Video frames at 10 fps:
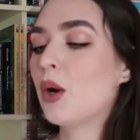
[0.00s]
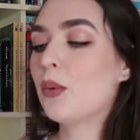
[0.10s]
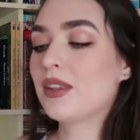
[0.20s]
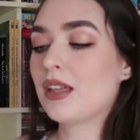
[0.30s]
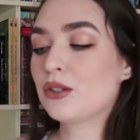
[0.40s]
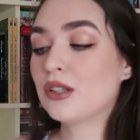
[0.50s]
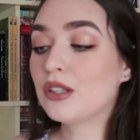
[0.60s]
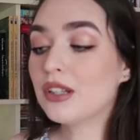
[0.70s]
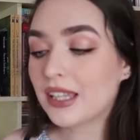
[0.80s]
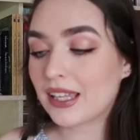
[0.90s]
without
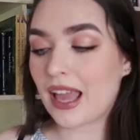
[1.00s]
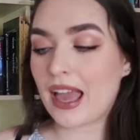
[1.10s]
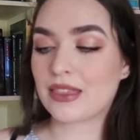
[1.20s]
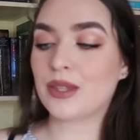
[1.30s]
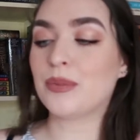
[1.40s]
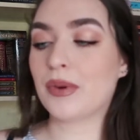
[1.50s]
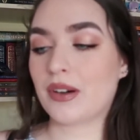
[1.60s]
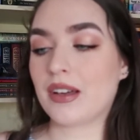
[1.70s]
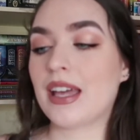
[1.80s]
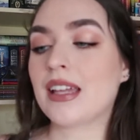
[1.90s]
looking at the
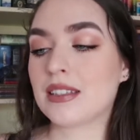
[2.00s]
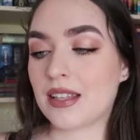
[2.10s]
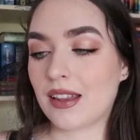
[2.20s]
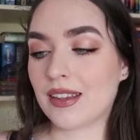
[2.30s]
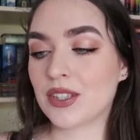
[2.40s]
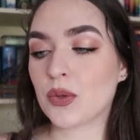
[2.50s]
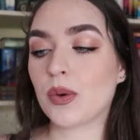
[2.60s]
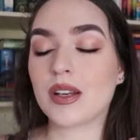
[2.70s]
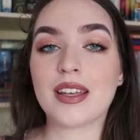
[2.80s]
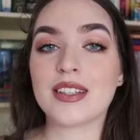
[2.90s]
book, tell us
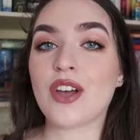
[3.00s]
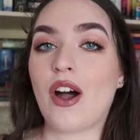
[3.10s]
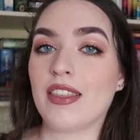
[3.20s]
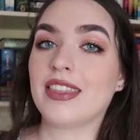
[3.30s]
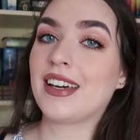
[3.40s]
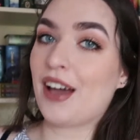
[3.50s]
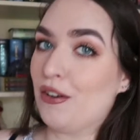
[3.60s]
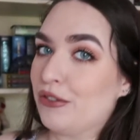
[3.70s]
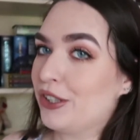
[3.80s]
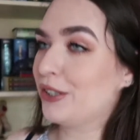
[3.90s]
what is on the
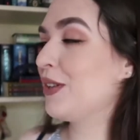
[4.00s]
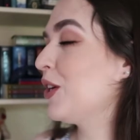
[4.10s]
cover.